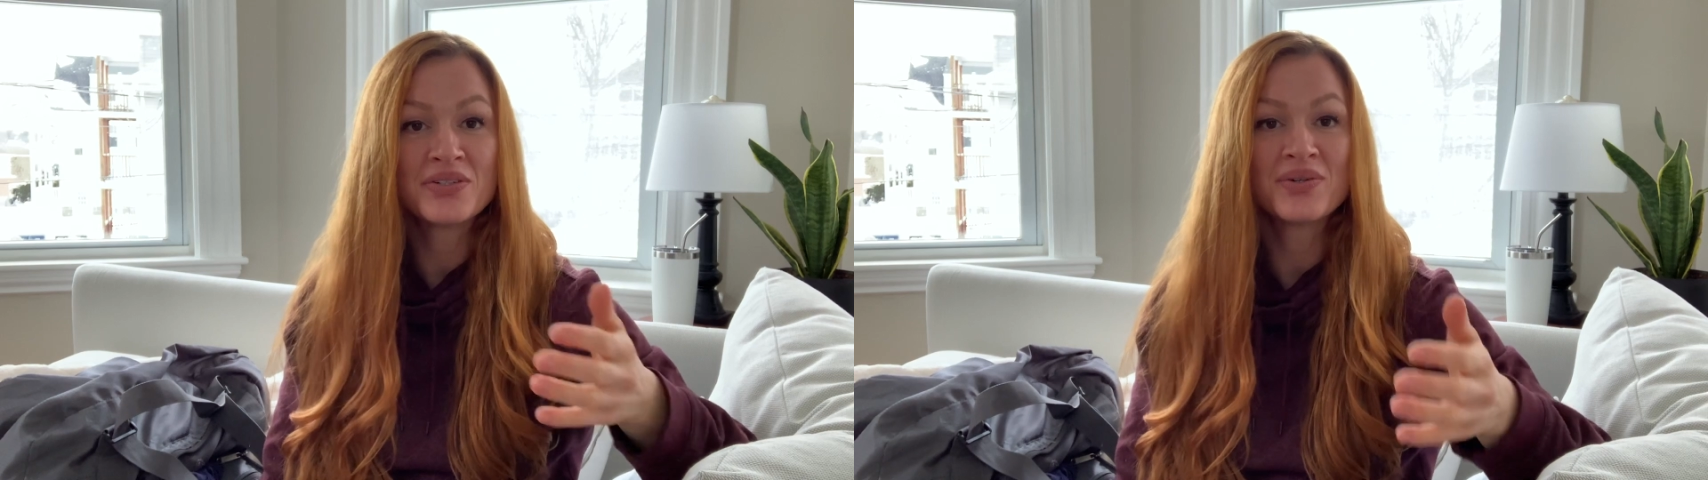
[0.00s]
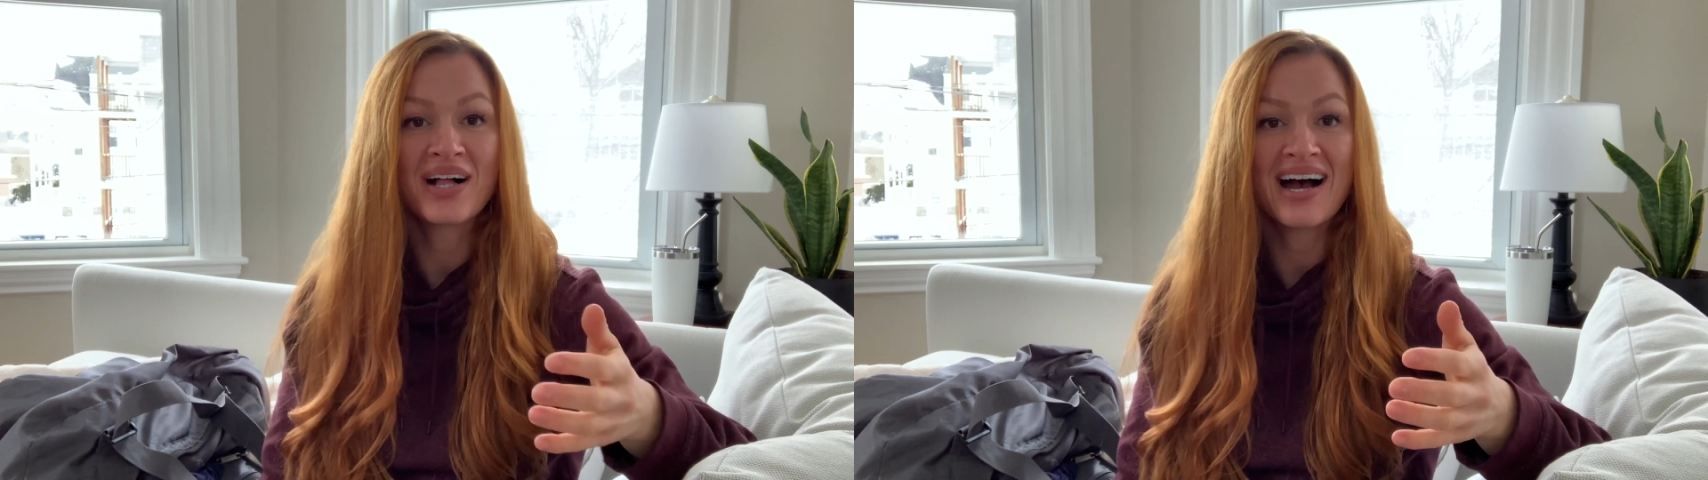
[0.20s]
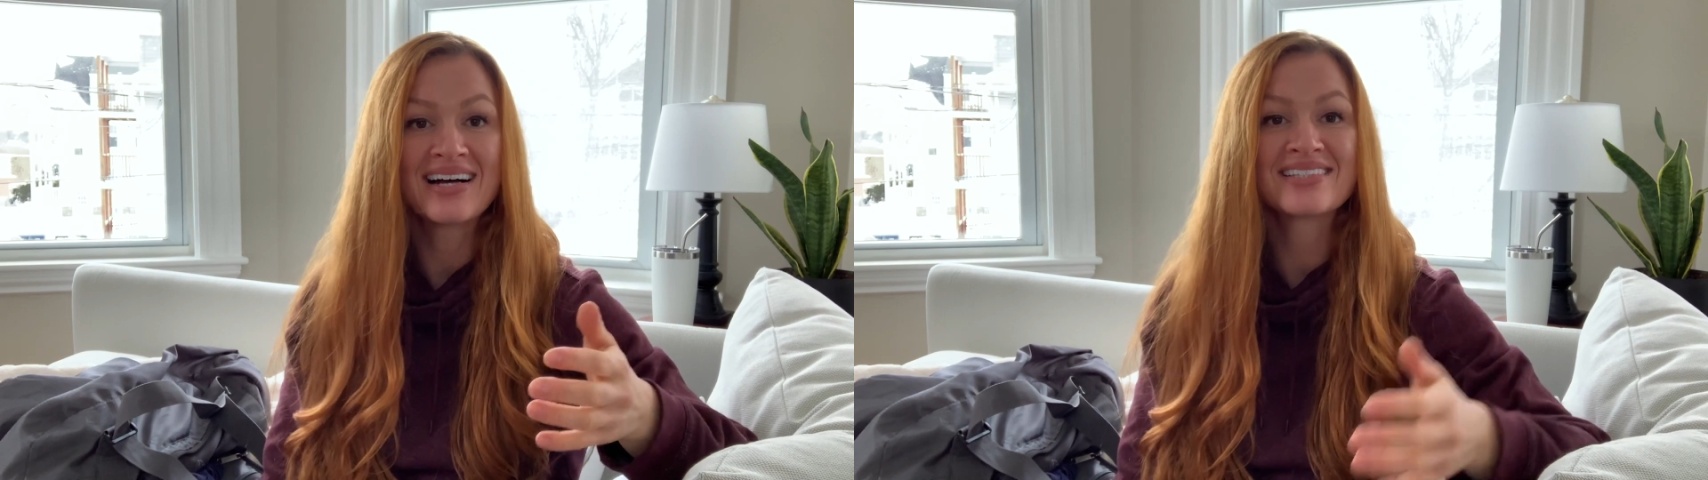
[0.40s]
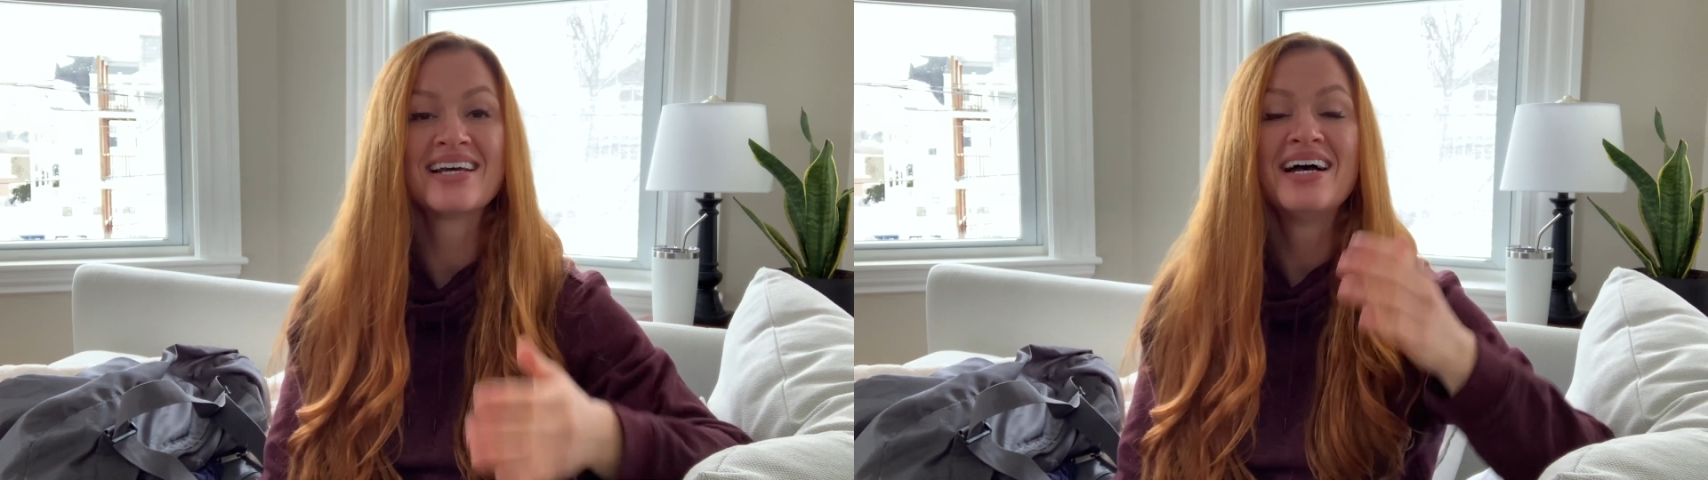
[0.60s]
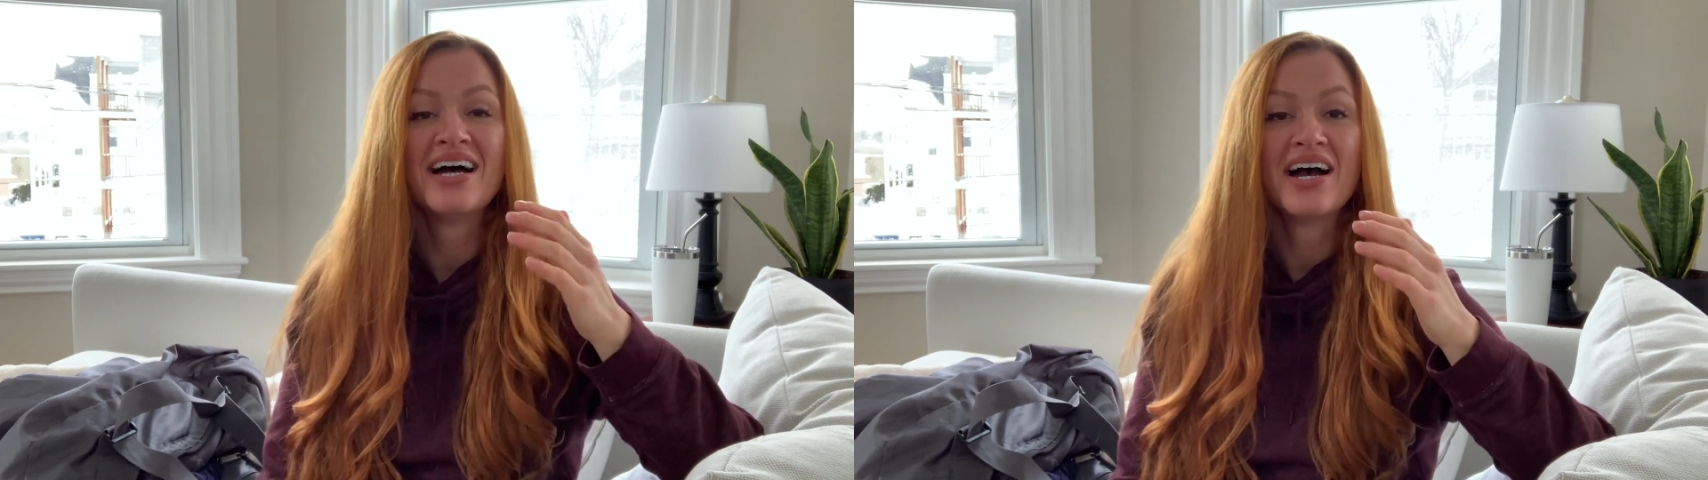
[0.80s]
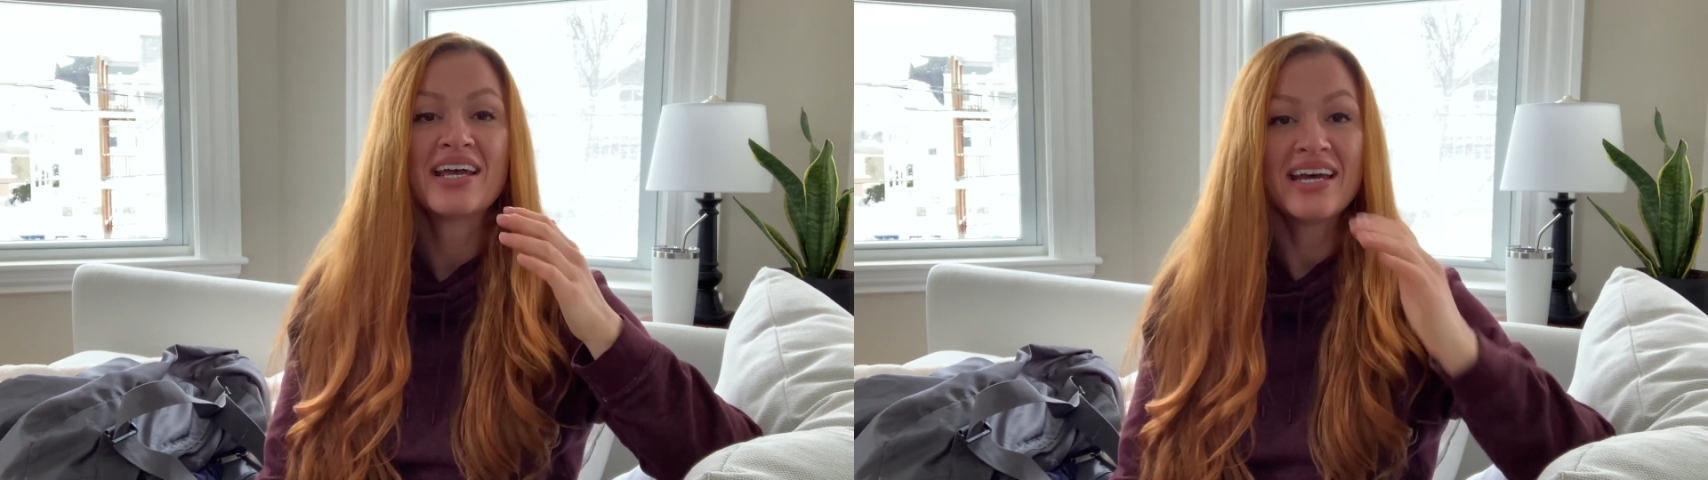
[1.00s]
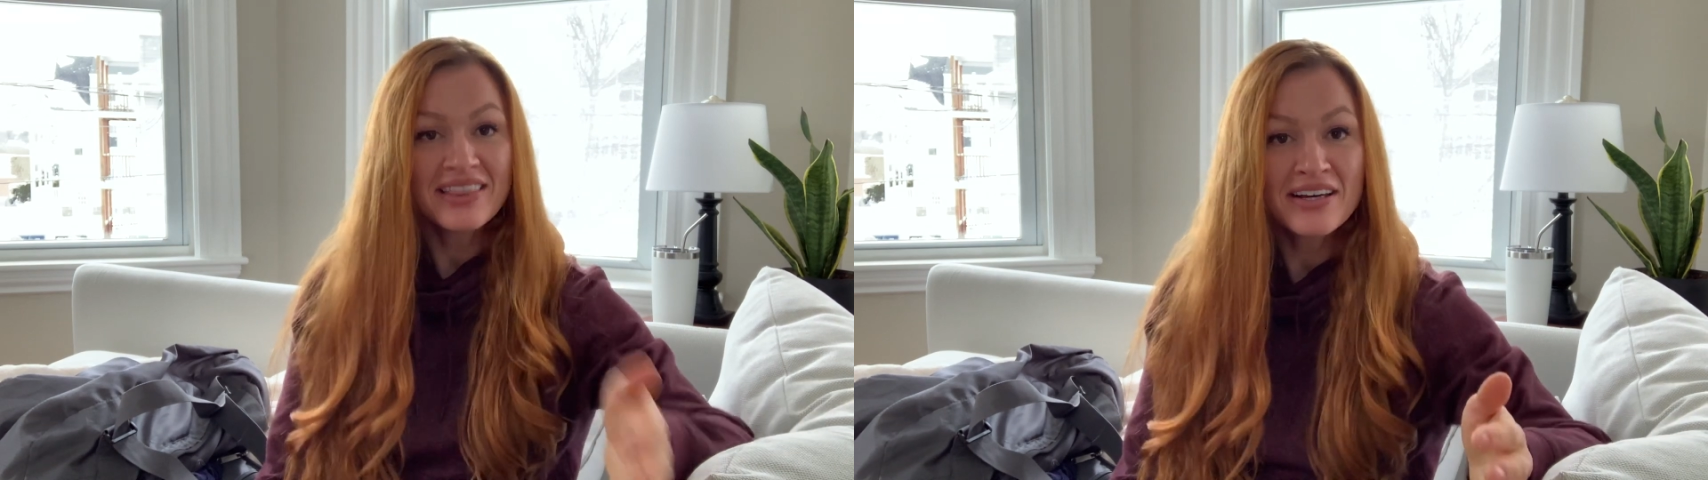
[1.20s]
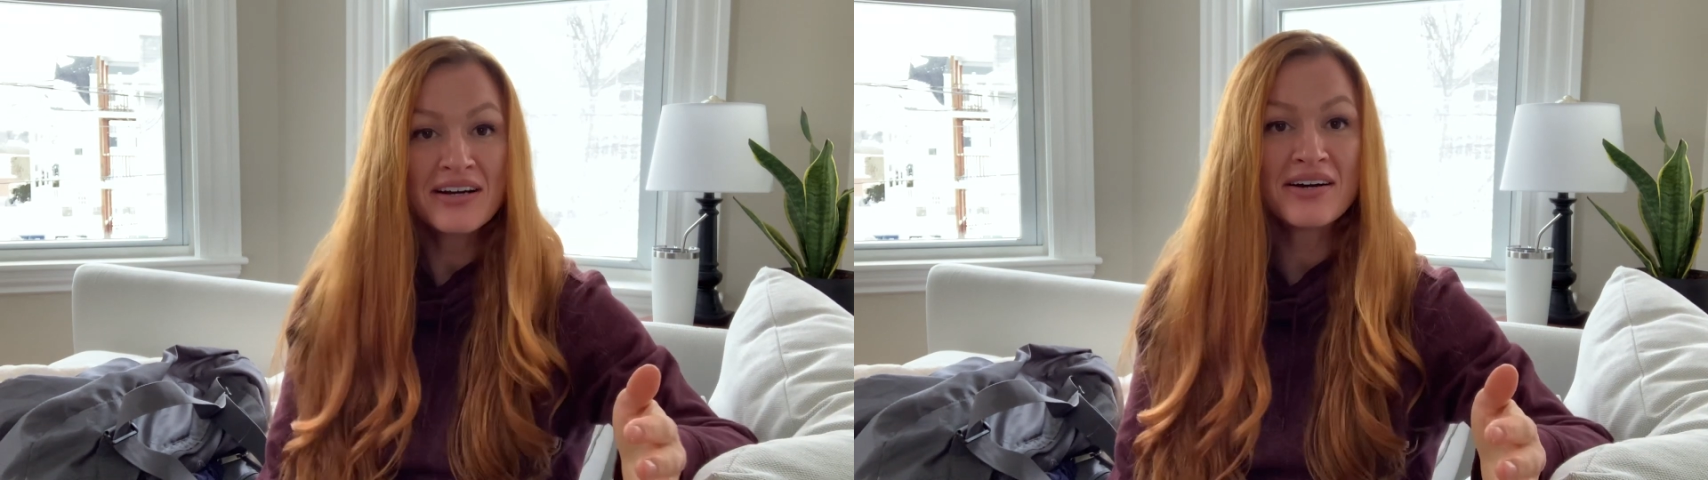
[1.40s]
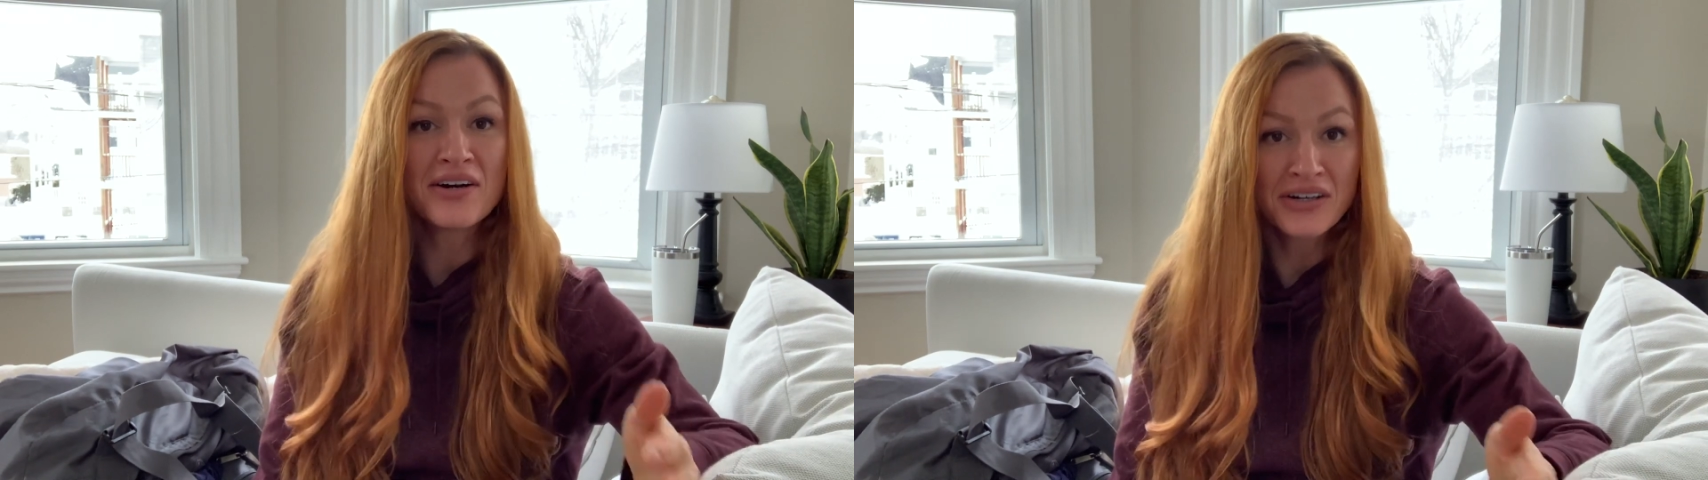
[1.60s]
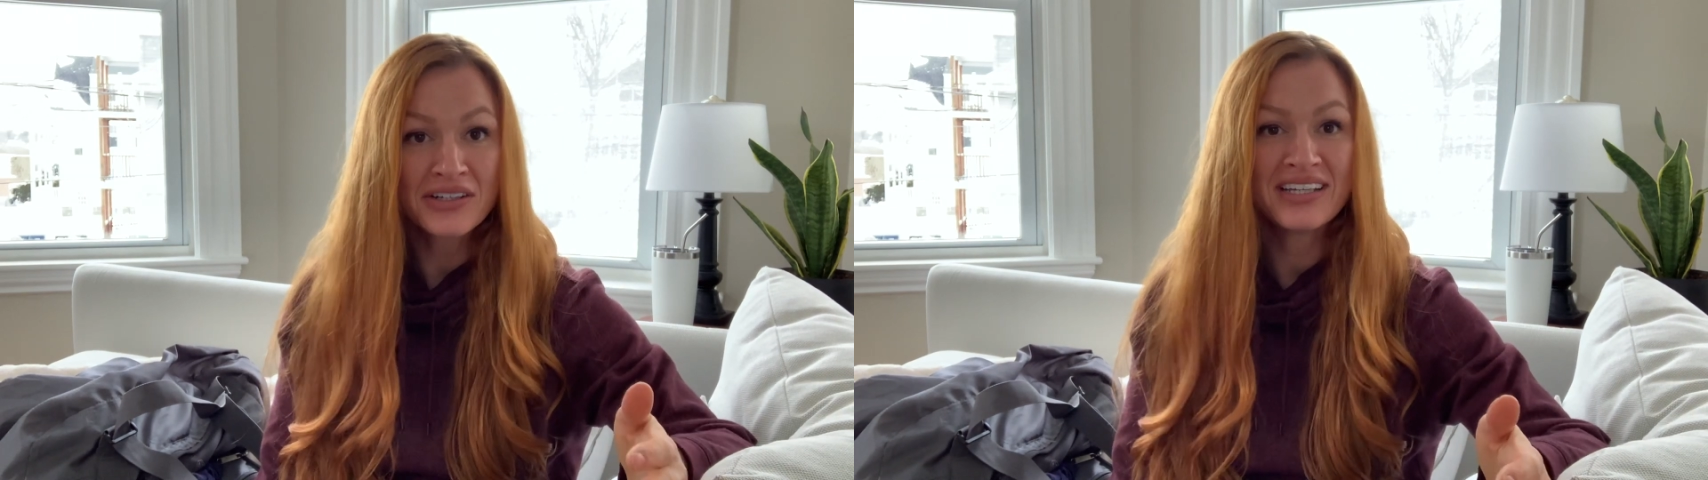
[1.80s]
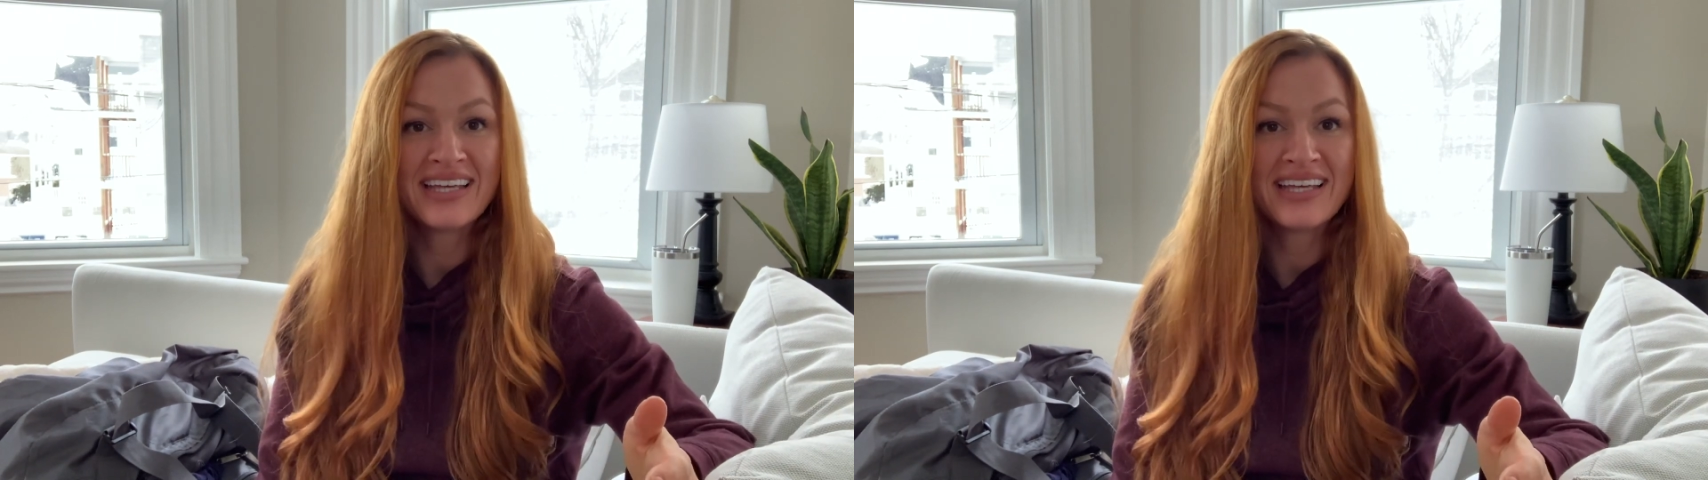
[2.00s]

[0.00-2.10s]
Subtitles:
class, get there early.